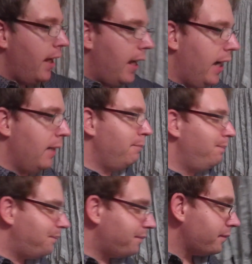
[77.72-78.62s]

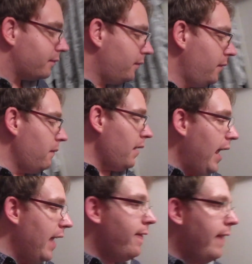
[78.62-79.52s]
Um,
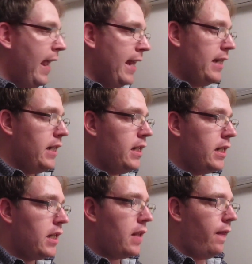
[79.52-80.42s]
and then,
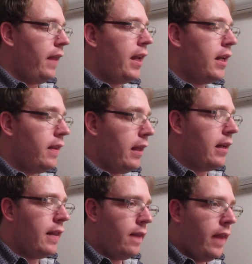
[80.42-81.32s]
then, and
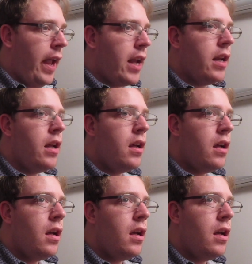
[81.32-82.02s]
then, and then,